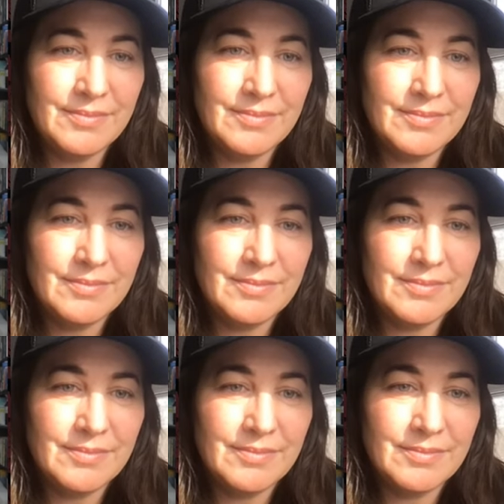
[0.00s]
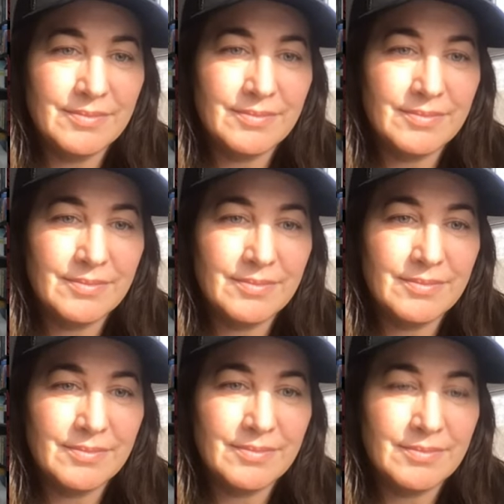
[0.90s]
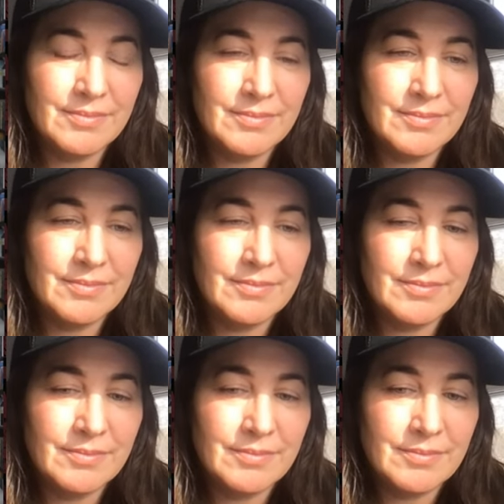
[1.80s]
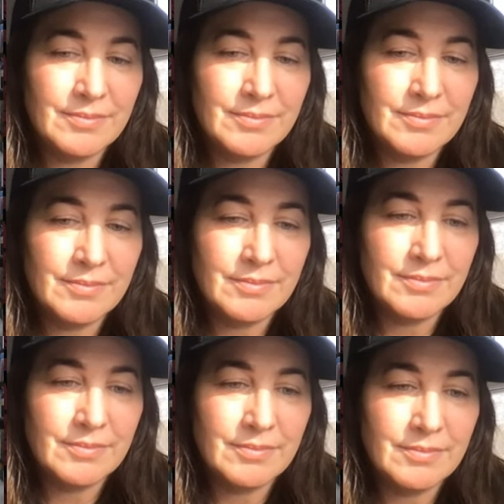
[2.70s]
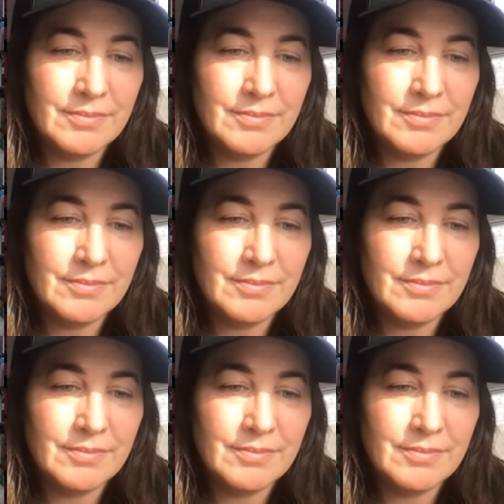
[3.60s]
(silent)